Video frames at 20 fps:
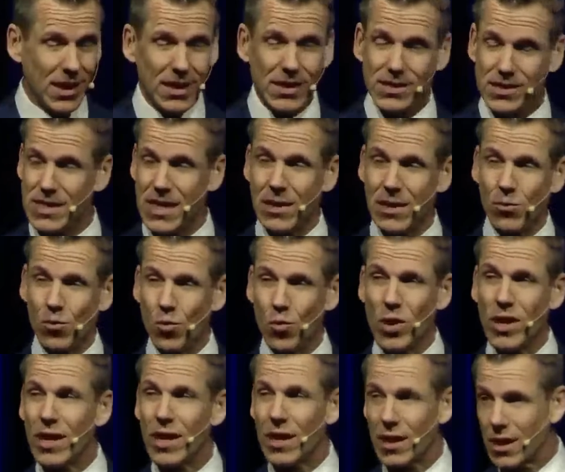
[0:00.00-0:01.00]
is that
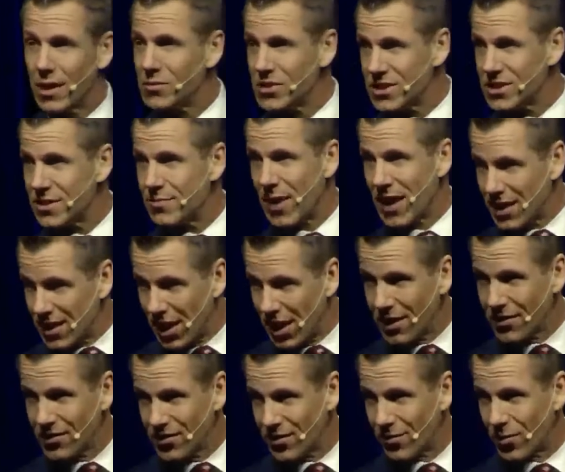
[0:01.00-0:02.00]
when it comes to my
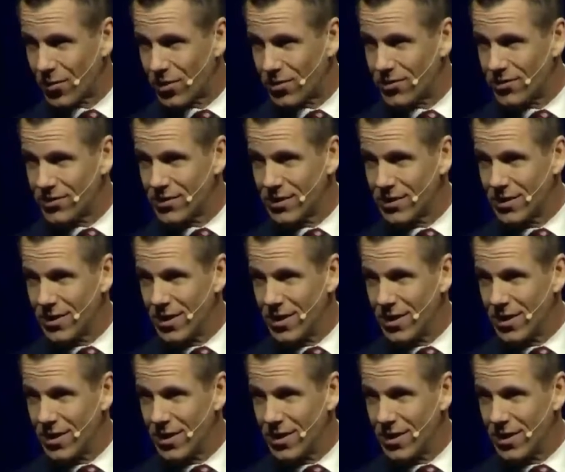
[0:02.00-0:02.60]
customers,